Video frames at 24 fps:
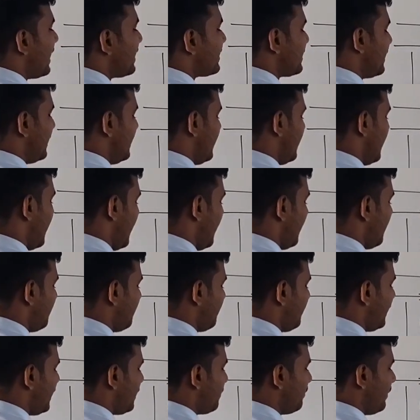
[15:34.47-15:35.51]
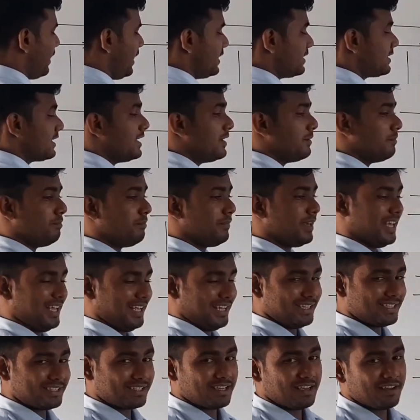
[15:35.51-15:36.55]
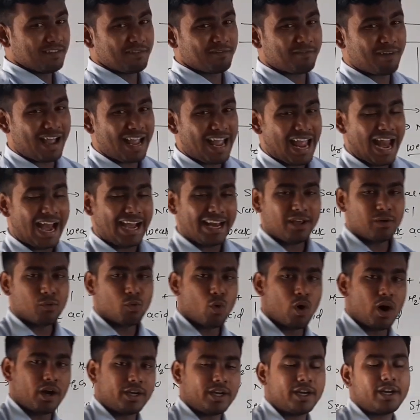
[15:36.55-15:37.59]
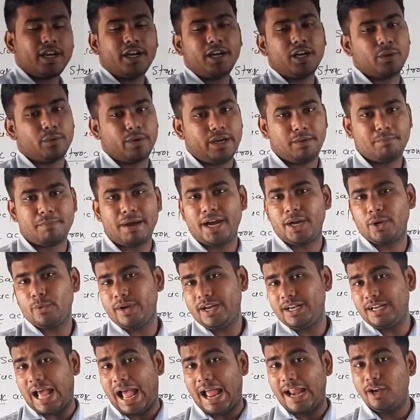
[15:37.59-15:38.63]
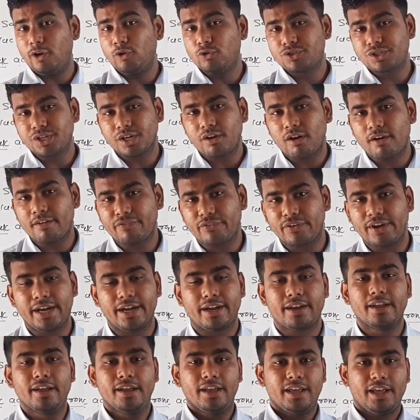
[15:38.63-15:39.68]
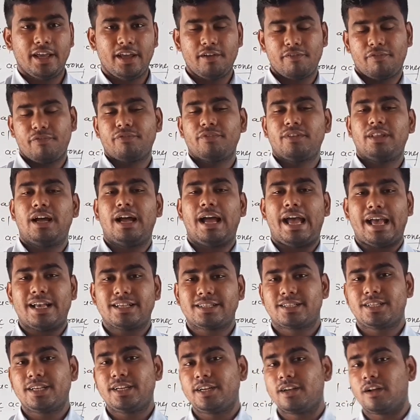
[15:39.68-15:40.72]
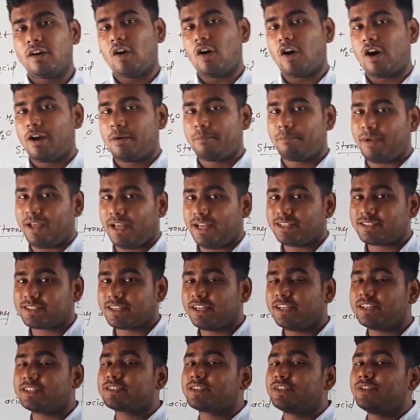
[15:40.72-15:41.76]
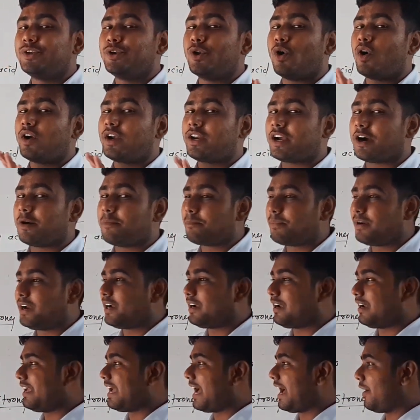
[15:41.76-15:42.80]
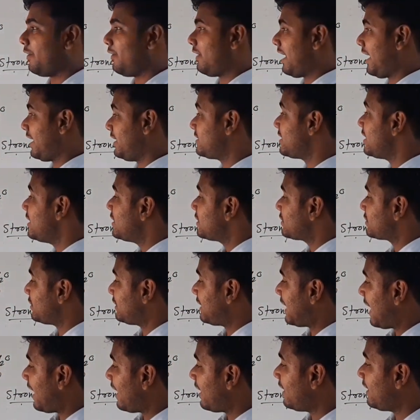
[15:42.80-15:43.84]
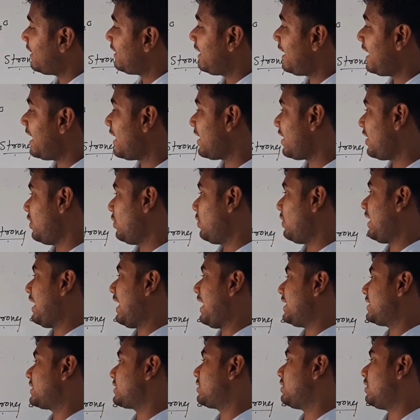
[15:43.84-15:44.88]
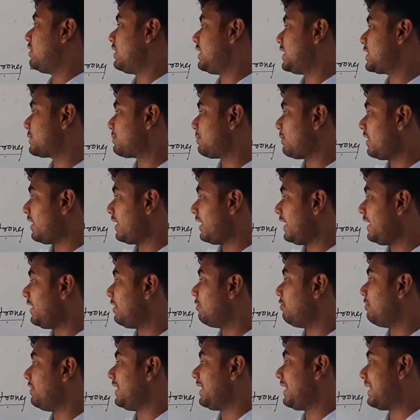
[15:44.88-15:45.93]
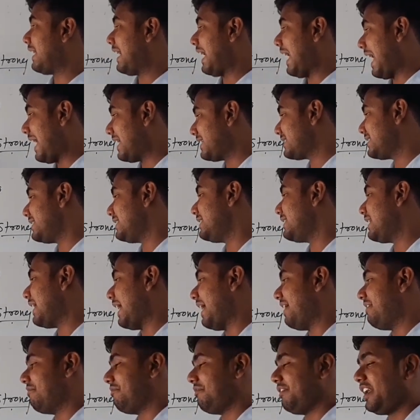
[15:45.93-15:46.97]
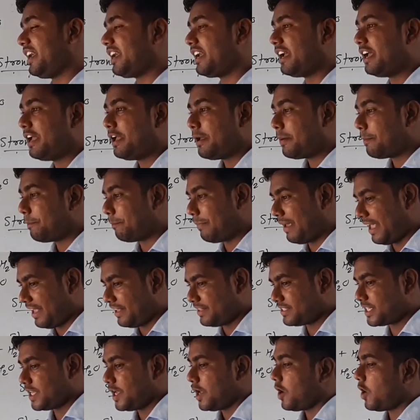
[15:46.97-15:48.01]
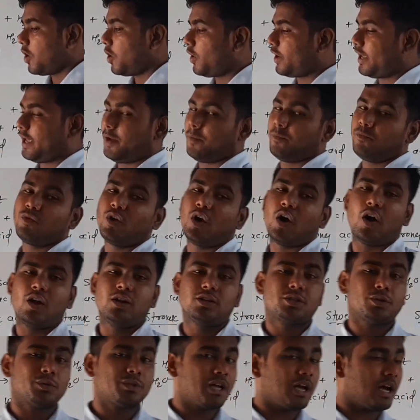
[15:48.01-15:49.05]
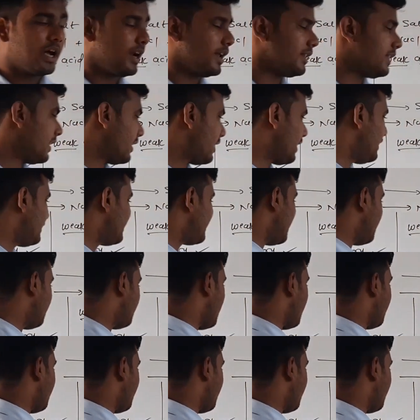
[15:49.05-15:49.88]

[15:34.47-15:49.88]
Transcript: acid and weak base means by adding water into it, by doing dilution of it, if the acid or base is not completely ionized, so that they are known as corresponding weak acid and weak base. Okay. Also the another concept